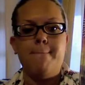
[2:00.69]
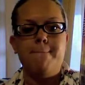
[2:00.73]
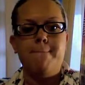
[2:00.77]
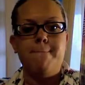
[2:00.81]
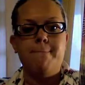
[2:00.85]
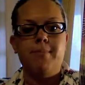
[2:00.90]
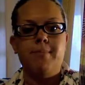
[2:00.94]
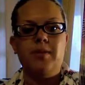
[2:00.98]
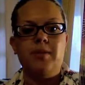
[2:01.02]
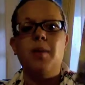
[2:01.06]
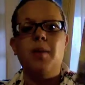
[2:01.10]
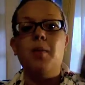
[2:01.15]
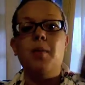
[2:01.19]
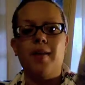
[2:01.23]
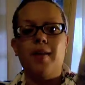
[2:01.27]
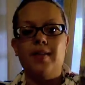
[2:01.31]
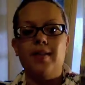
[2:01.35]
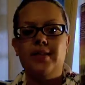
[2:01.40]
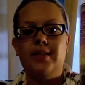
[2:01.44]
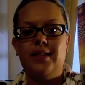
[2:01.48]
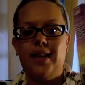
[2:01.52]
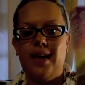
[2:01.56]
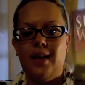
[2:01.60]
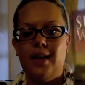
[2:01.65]
Summer by
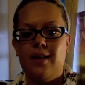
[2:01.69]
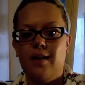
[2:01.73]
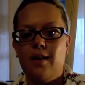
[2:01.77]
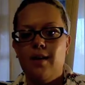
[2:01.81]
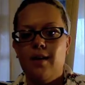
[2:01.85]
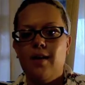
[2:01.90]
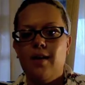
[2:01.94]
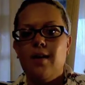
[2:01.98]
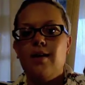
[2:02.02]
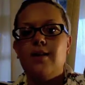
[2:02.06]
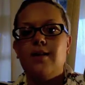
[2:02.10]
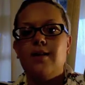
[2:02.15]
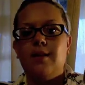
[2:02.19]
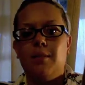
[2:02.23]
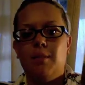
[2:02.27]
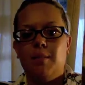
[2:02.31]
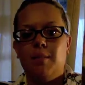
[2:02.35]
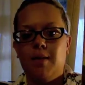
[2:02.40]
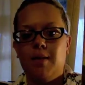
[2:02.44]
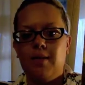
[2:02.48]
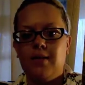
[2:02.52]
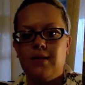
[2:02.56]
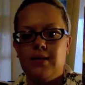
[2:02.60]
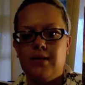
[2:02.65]
the Sea. Summer
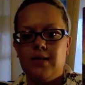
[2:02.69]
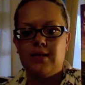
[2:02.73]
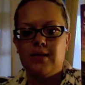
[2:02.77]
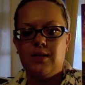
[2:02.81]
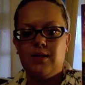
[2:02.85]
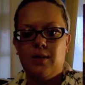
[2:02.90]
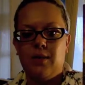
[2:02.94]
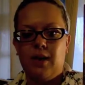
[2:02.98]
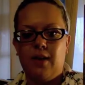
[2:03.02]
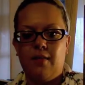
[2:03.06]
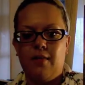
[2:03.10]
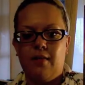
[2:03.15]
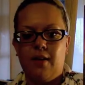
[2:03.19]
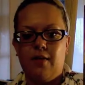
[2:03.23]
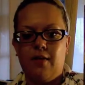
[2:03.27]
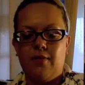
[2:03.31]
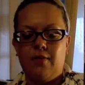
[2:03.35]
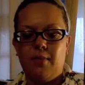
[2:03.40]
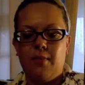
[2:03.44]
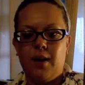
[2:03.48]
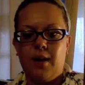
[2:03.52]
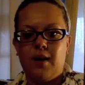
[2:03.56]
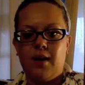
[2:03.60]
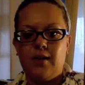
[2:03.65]
by the Sea one I read
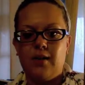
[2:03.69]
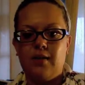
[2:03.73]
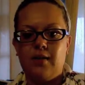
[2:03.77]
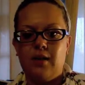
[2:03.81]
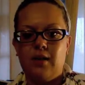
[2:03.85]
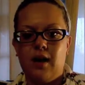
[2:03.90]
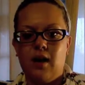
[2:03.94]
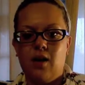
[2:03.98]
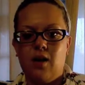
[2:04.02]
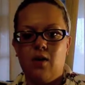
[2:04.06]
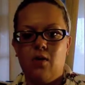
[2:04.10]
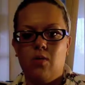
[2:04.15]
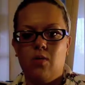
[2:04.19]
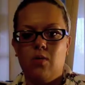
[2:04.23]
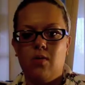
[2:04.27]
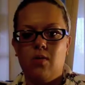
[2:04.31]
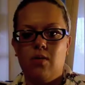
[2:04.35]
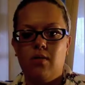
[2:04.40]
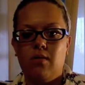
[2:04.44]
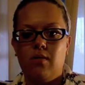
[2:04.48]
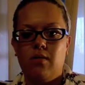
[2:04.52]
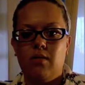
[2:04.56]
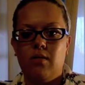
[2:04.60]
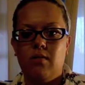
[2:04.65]
from her. So
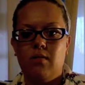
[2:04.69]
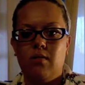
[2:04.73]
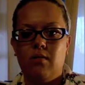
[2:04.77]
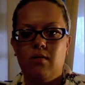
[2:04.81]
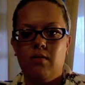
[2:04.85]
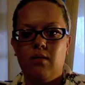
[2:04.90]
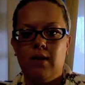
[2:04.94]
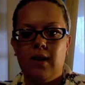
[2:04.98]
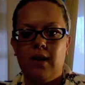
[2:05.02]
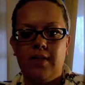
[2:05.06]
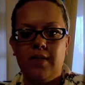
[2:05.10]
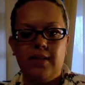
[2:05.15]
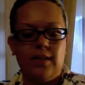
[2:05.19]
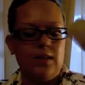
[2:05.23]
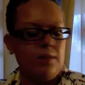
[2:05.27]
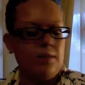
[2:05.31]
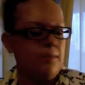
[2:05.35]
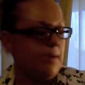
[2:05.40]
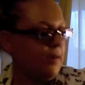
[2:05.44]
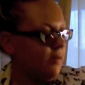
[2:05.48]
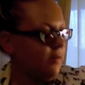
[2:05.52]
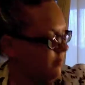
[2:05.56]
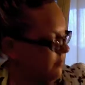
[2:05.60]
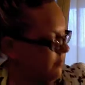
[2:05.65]
I got this
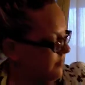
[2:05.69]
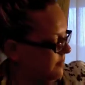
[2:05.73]
one.